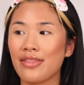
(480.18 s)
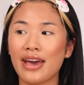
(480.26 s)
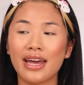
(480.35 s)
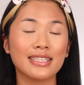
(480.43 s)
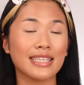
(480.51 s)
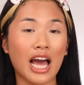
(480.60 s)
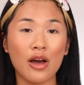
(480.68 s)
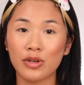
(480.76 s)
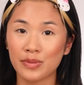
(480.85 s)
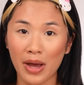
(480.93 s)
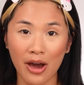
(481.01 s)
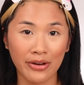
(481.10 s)
that is how
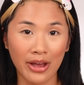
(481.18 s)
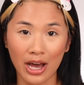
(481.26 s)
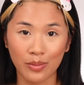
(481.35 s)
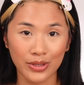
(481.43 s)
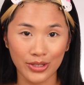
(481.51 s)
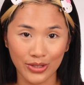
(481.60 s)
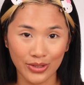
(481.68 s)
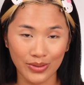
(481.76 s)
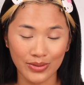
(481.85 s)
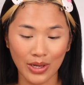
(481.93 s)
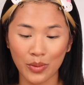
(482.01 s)
much powder I would use.